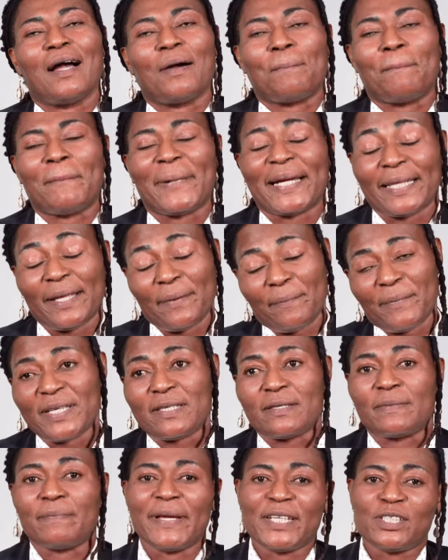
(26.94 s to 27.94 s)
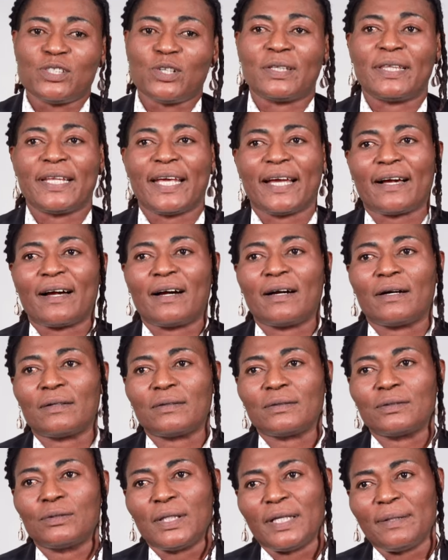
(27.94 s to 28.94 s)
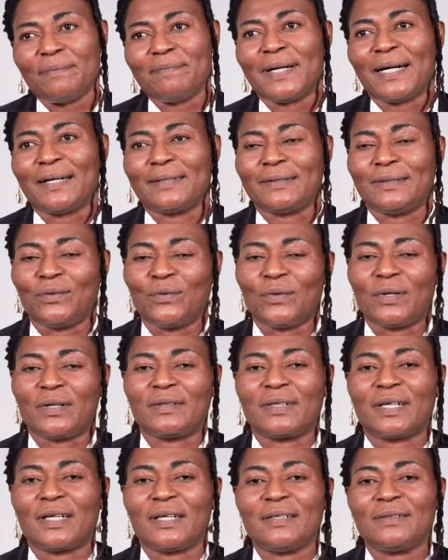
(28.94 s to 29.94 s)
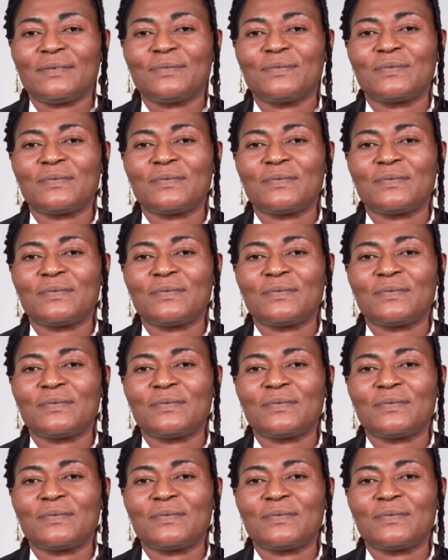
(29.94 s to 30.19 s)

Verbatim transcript: My name is Major Adinwenka Nueka,